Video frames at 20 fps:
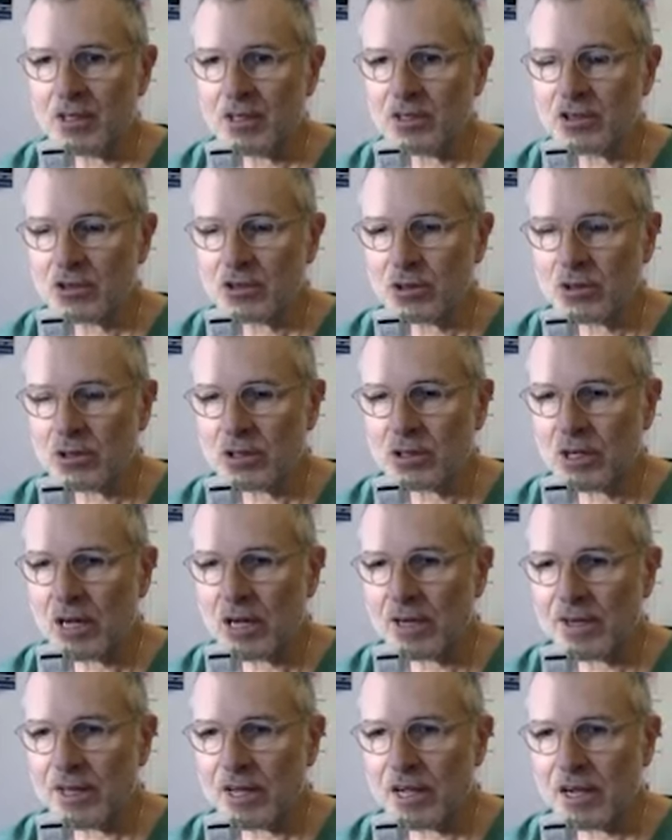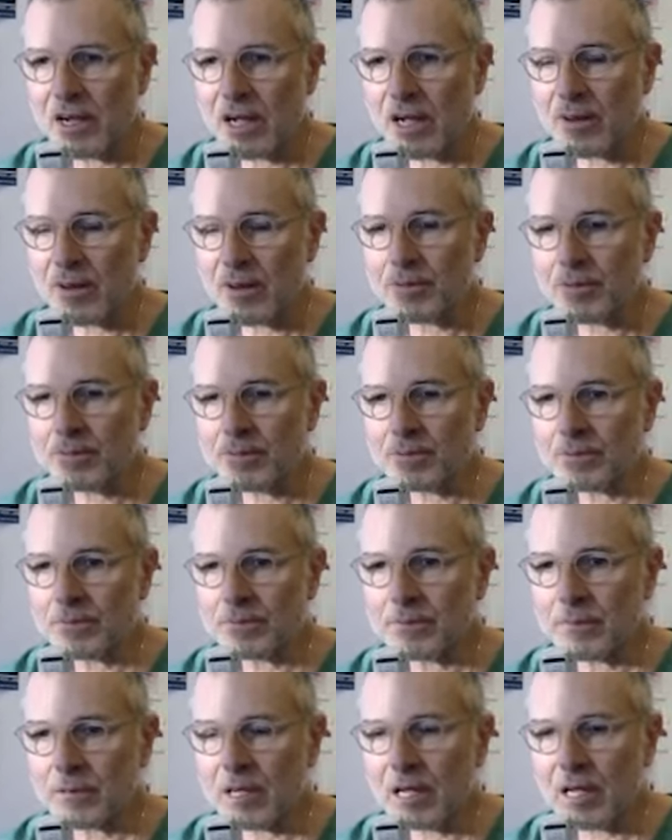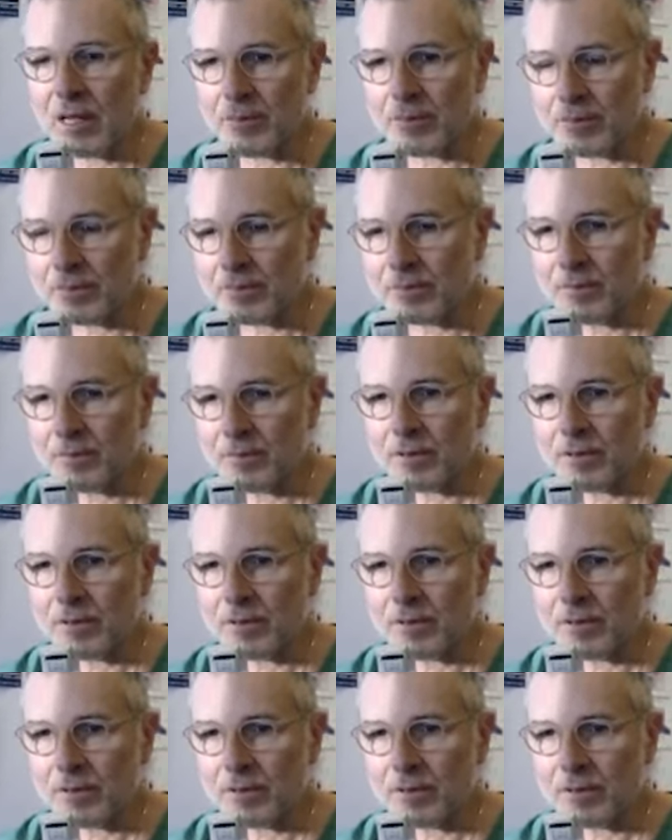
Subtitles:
So now I'm